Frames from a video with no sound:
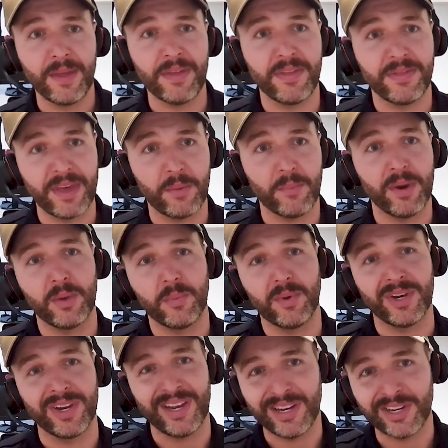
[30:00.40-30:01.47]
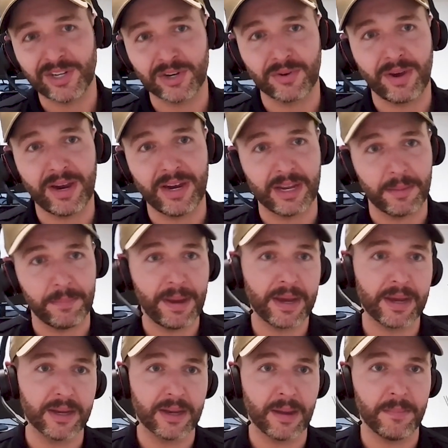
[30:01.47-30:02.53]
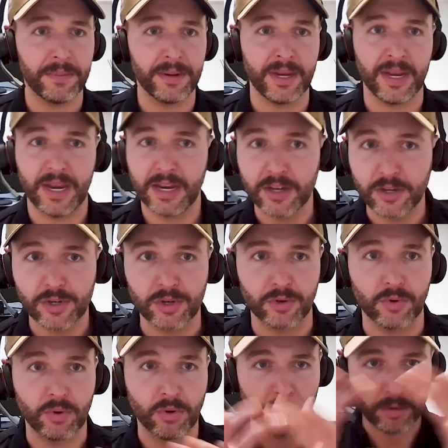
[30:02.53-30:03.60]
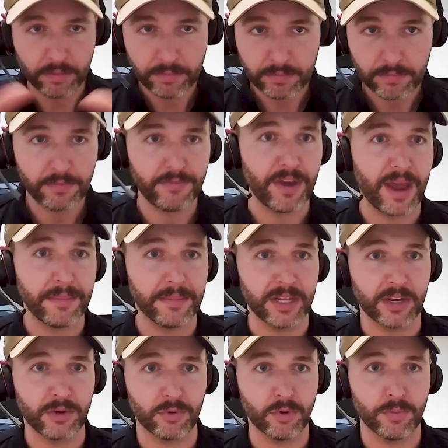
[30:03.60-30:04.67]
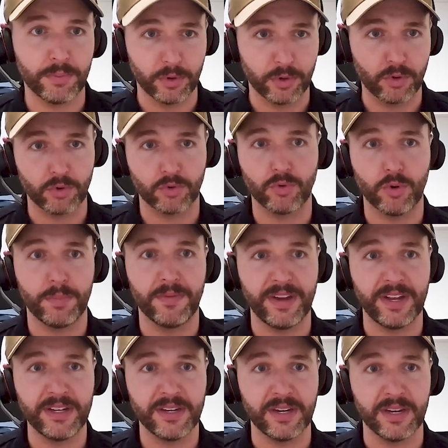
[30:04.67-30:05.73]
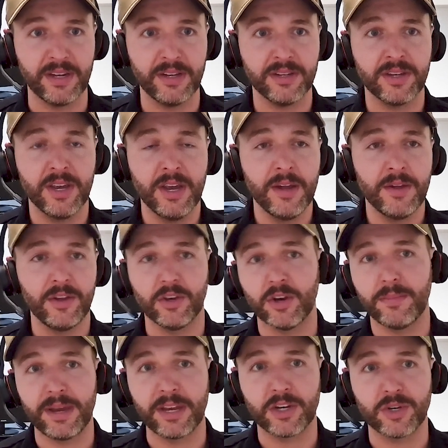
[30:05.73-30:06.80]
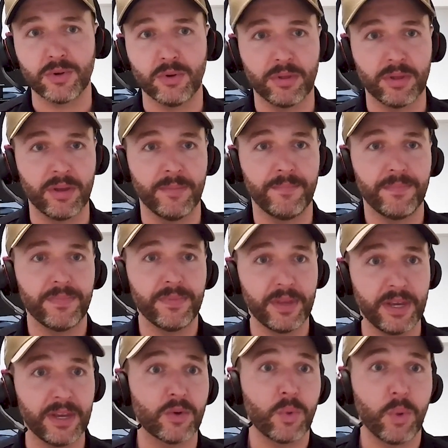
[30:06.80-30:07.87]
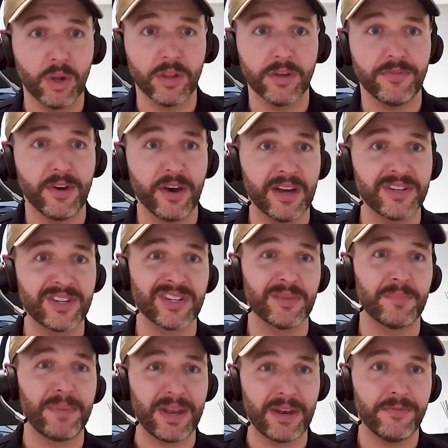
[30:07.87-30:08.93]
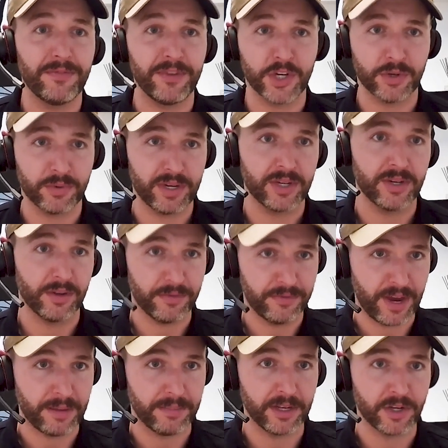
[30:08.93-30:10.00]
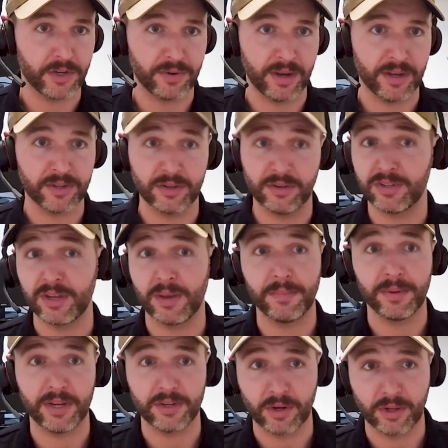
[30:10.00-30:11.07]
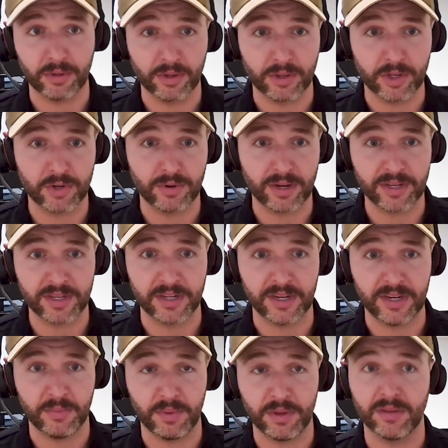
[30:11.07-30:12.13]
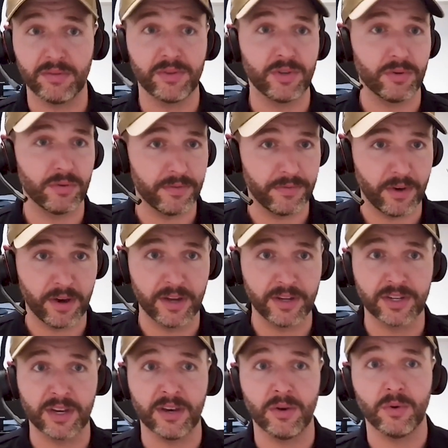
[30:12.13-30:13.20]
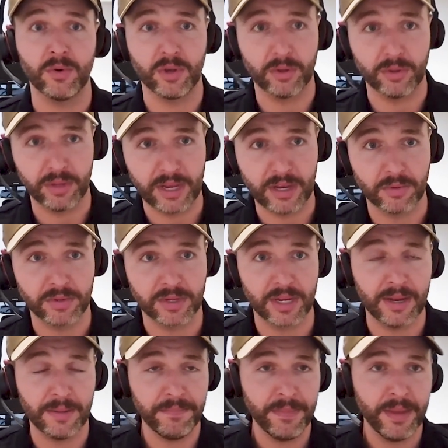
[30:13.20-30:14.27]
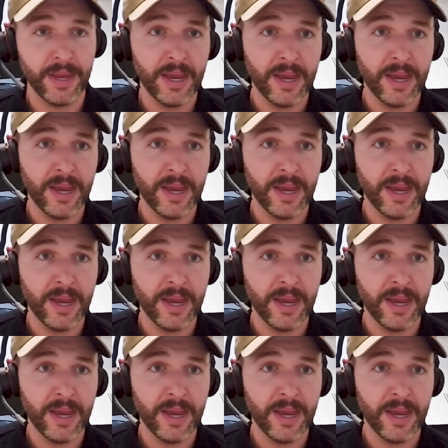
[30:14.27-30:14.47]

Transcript: And then that way, when you're integrating a bucket company into your family group or your group of entities, you got to make sure that it qualifies as a beneficiary to your family trust. So somebody's got to look at the trust deed, whether it's your advisor or your legal team.